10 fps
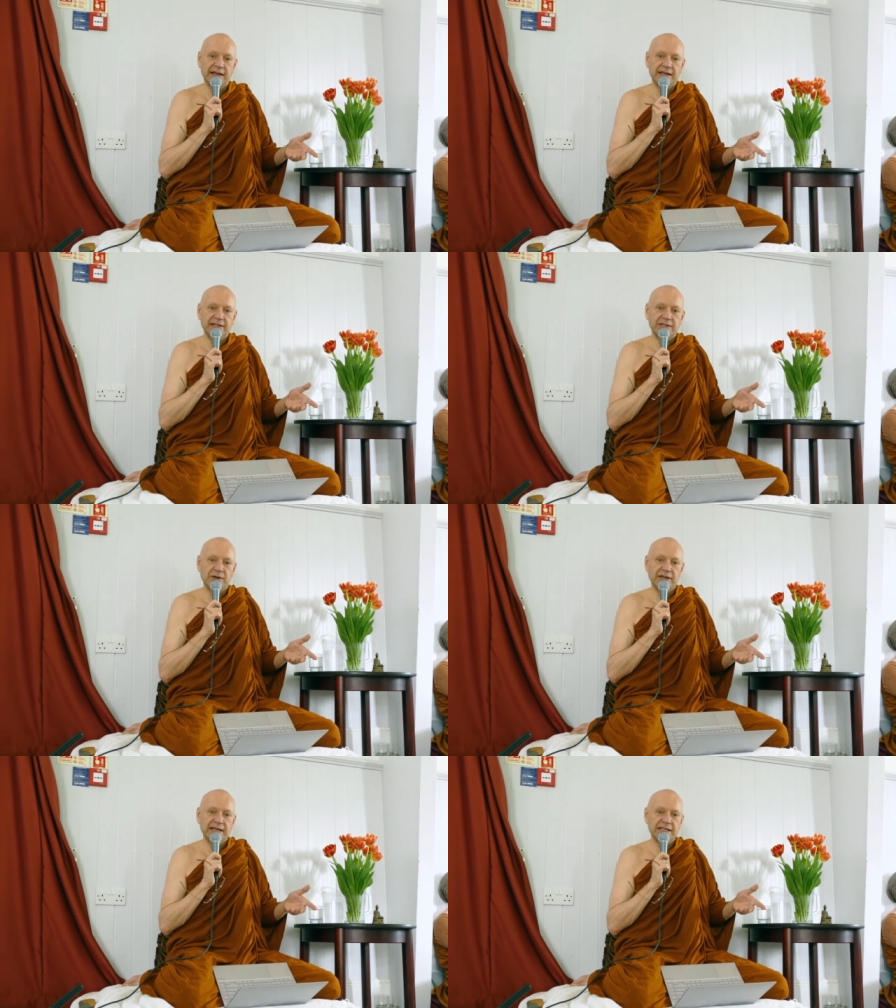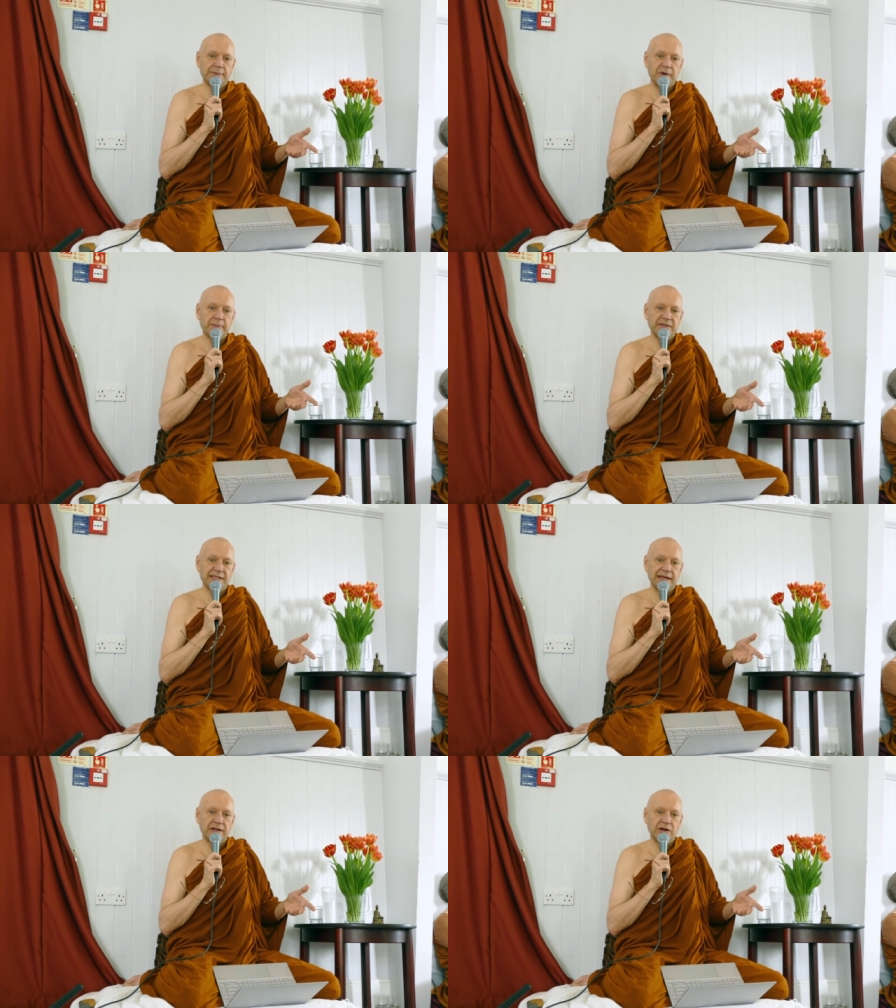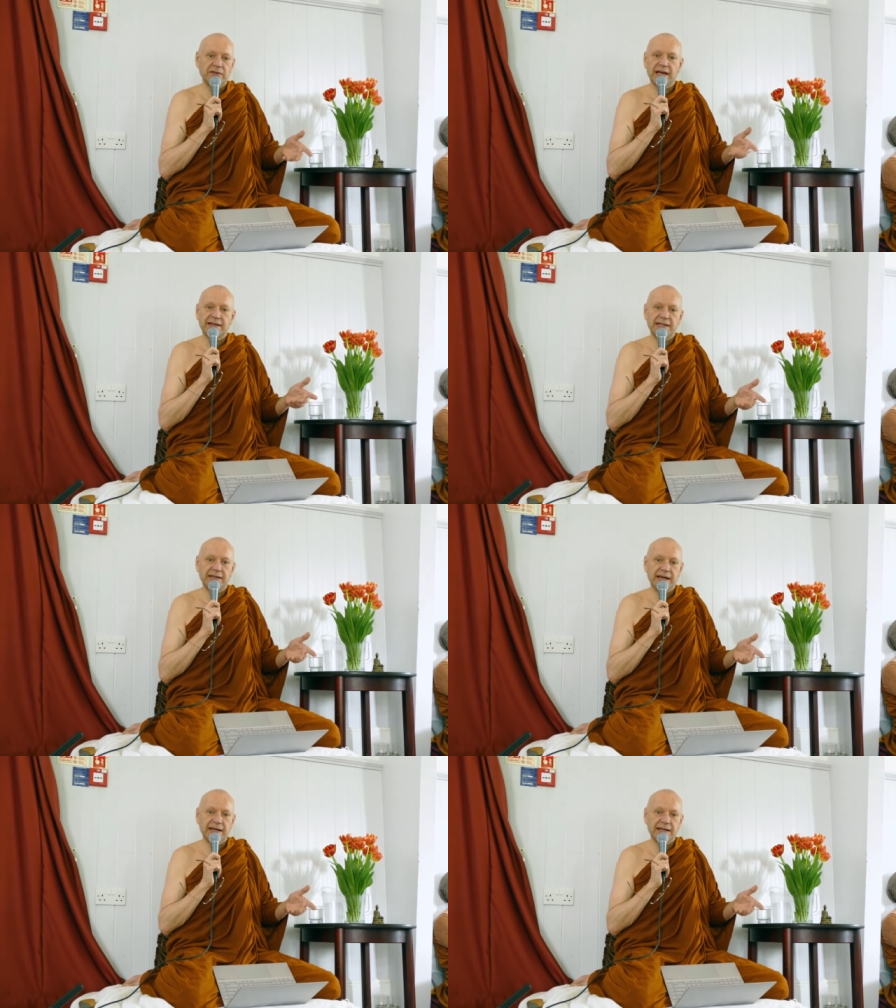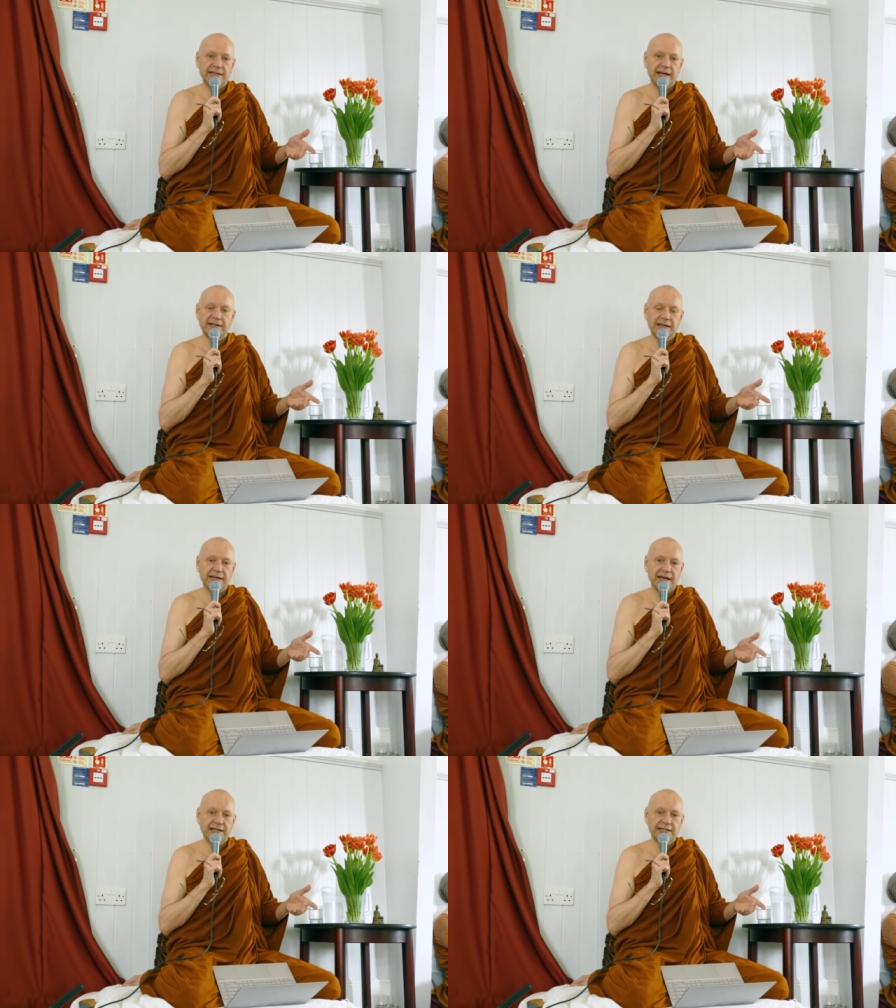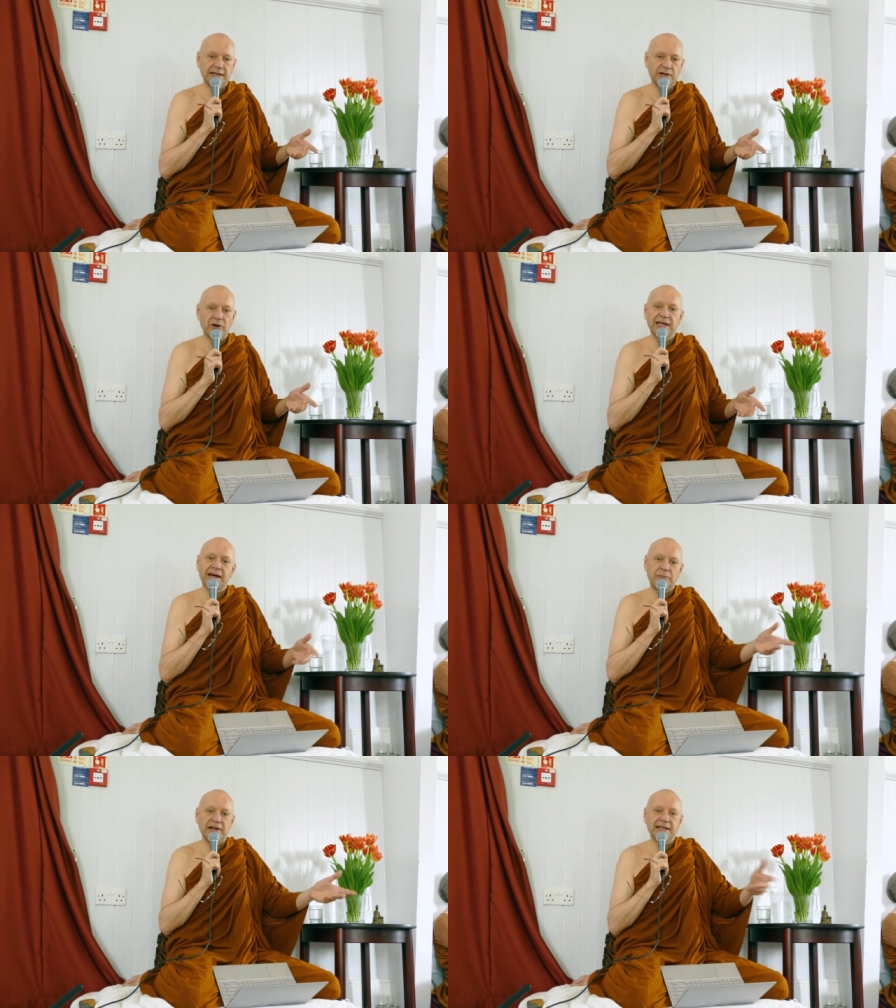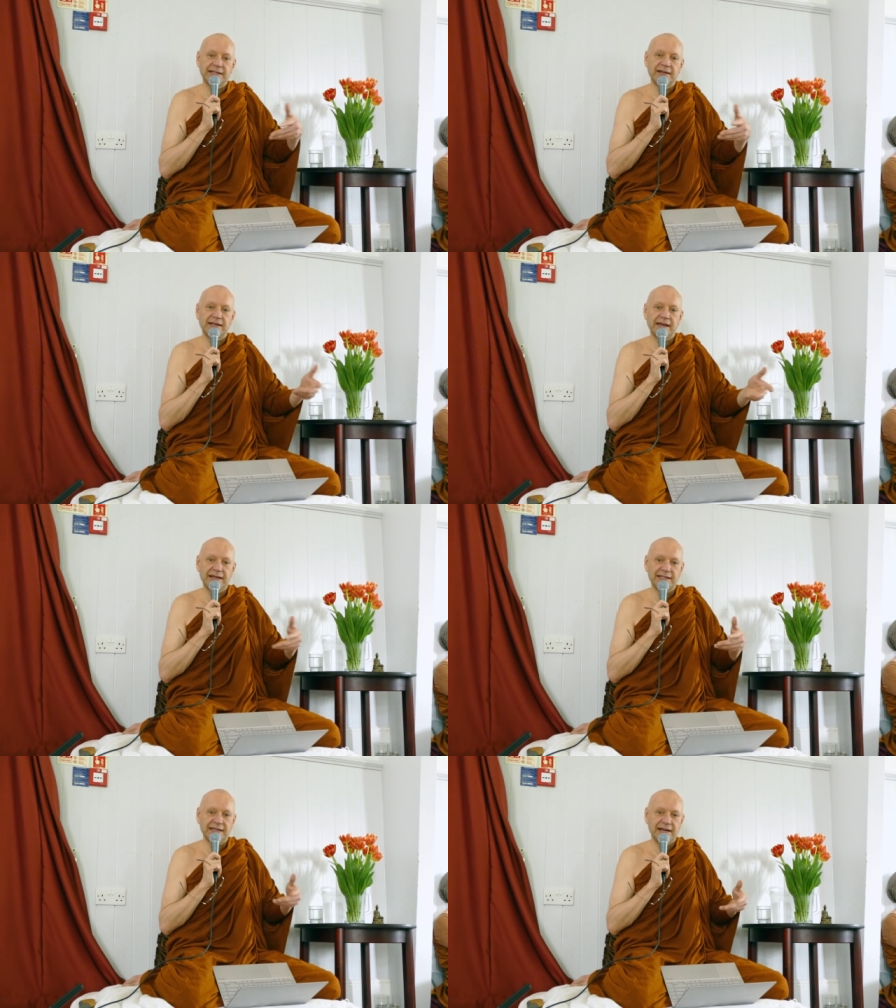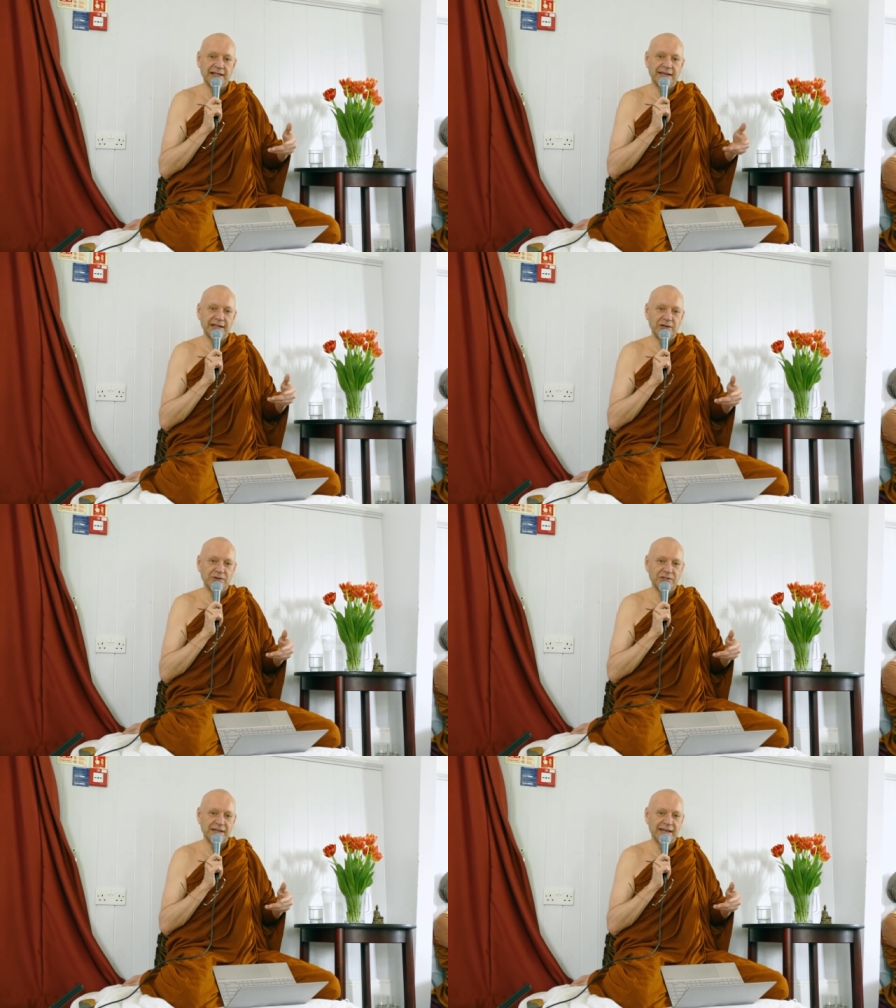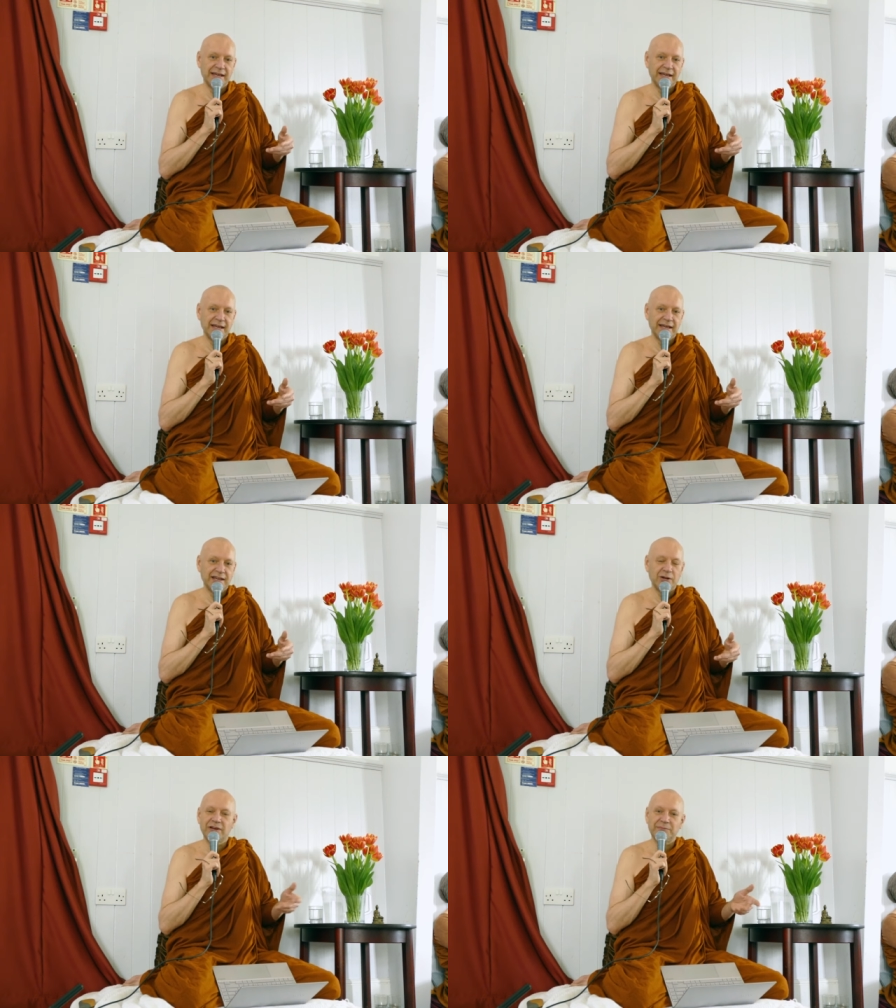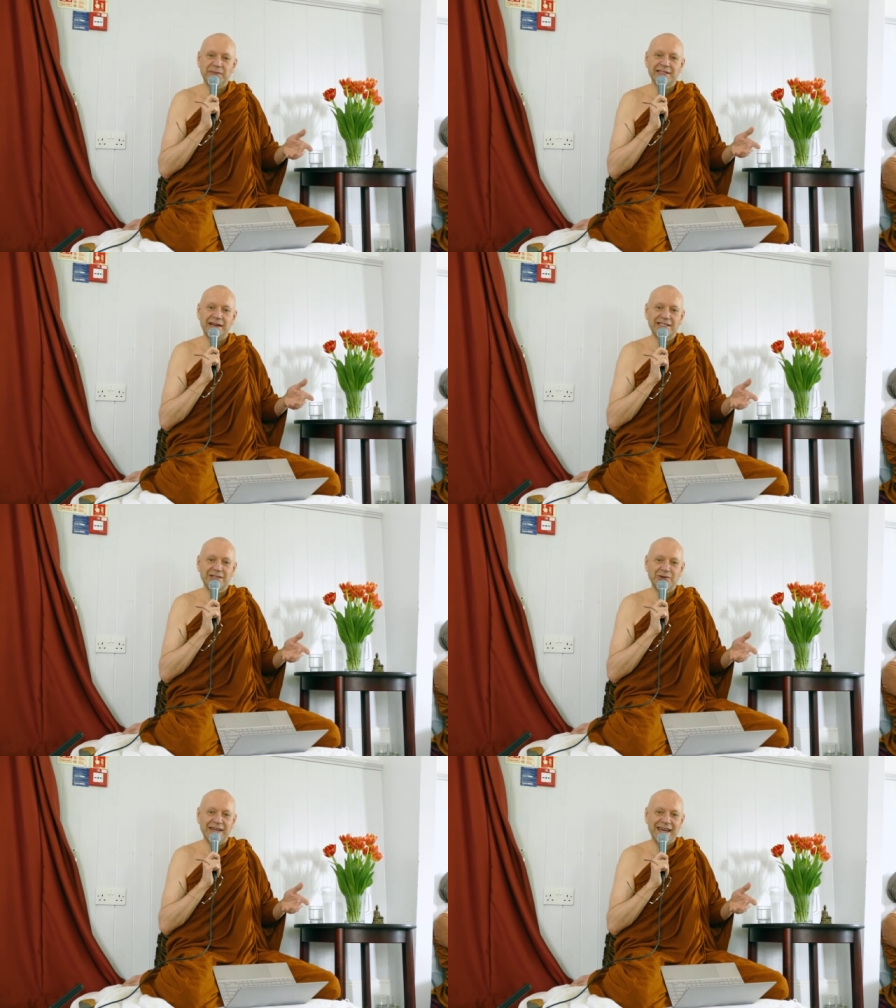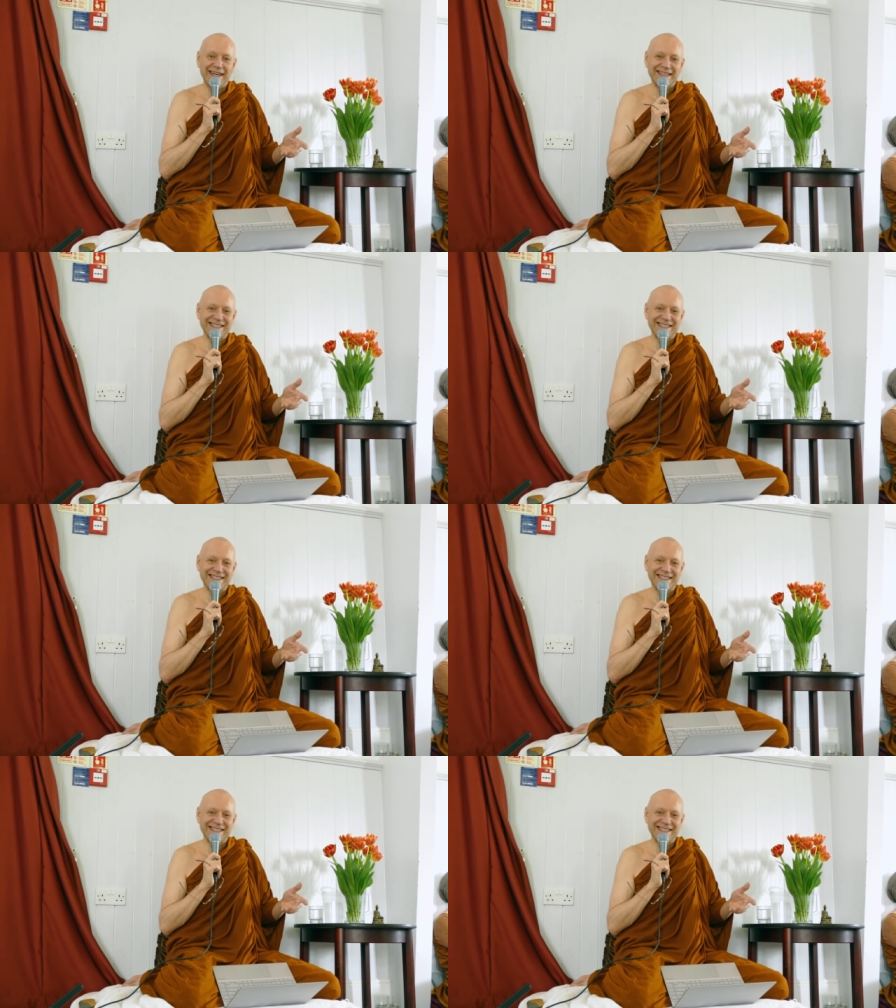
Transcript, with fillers: So his mum said, oh, nutty cake, nutty cakes. Oh yeah, please, nutty cakes. I'll take those. No, it means there is no cakes.